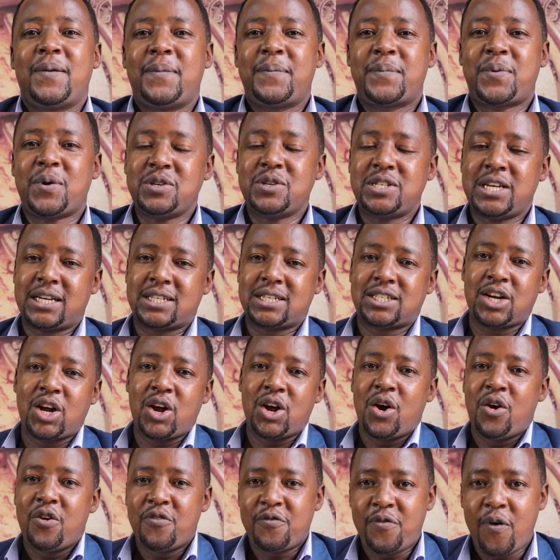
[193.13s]
project
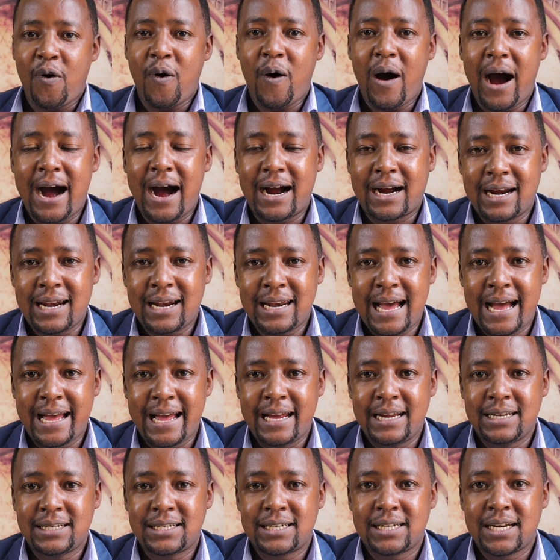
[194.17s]
for a
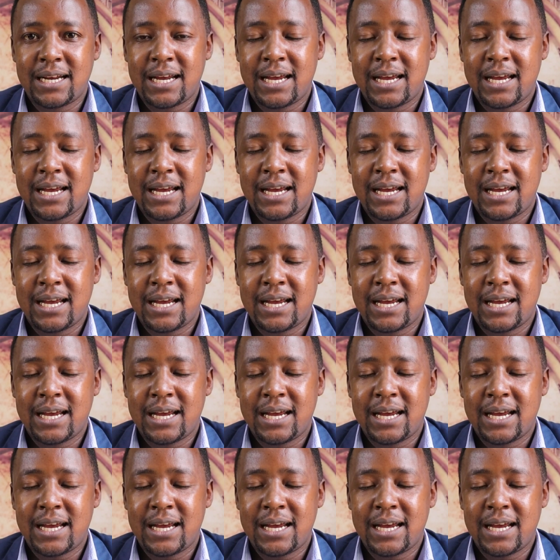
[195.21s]
client.